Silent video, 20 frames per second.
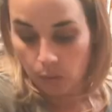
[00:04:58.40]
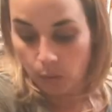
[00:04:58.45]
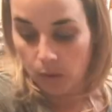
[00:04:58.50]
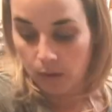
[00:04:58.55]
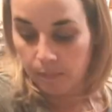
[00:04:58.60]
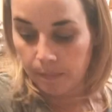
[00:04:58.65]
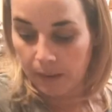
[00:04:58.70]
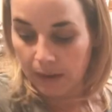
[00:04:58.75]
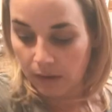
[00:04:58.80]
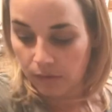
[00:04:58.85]

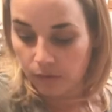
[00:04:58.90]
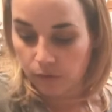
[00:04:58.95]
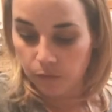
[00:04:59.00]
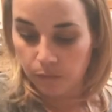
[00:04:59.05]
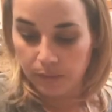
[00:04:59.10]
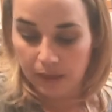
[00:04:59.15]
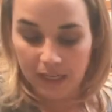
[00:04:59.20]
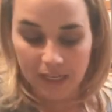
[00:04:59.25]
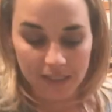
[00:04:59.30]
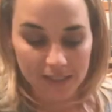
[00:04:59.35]
one pound
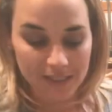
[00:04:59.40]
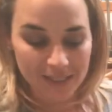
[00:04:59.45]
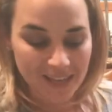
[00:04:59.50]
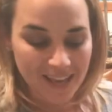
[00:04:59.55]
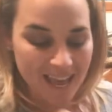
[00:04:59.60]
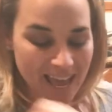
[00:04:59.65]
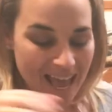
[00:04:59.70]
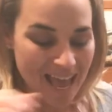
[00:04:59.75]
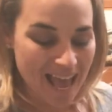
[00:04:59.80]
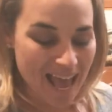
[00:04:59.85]
of beans,
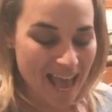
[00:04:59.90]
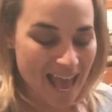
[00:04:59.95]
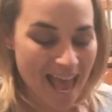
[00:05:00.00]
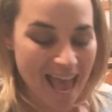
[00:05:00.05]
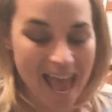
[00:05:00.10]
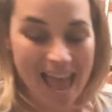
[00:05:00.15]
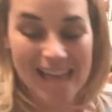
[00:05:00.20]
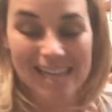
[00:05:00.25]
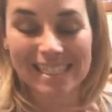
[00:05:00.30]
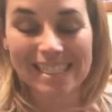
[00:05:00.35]

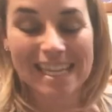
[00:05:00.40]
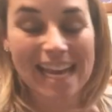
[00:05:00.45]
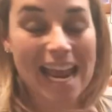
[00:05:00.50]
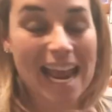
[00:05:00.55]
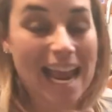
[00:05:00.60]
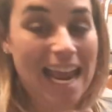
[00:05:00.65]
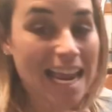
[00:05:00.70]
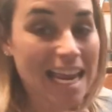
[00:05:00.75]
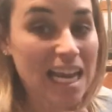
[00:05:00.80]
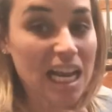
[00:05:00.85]
and
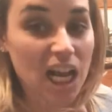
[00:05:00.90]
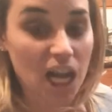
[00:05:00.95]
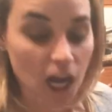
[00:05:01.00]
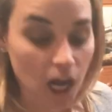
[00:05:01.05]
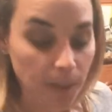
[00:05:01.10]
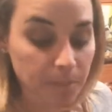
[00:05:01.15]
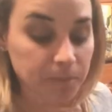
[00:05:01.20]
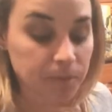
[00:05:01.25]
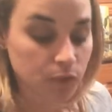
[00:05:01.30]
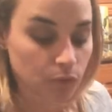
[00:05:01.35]
eight
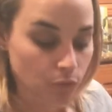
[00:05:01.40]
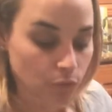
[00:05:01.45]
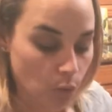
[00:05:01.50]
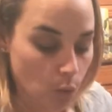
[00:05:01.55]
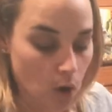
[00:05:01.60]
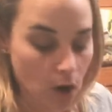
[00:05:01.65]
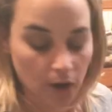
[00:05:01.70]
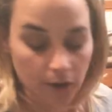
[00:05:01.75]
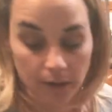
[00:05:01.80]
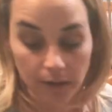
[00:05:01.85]
cups of
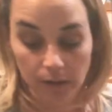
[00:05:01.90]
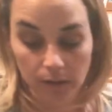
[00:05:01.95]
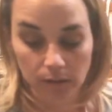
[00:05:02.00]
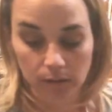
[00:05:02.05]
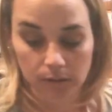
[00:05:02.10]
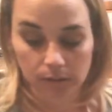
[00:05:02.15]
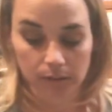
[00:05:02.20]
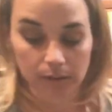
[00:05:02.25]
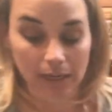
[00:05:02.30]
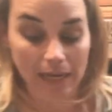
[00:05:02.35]
water.
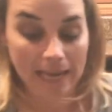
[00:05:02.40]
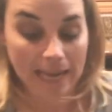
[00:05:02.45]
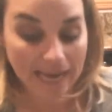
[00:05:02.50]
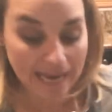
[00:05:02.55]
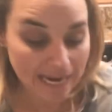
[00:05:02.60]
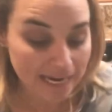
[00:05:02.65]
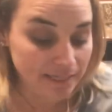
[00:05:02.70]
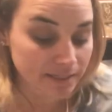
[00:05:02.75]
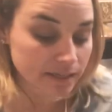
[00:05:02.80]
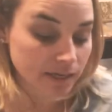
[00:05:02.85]

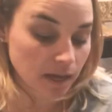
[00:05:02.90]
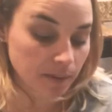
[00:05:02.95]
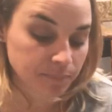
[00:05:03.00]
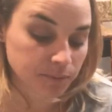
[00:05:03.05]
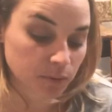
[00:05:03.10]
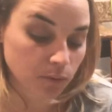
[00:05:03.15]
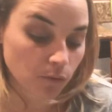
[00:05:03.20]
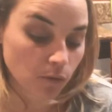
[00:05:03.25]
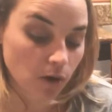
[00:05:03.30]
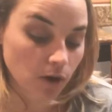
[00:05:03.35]
Eight
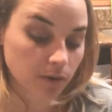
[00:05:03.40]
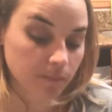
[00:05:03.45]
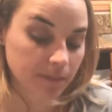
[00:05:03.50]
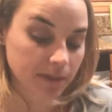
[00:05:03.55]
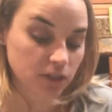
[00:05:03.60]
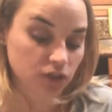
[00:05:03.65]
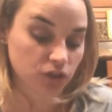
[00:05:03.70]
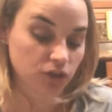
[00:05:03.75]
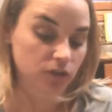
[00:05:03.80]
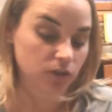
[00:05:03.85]
cups of water.
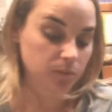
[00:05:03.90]
Make sure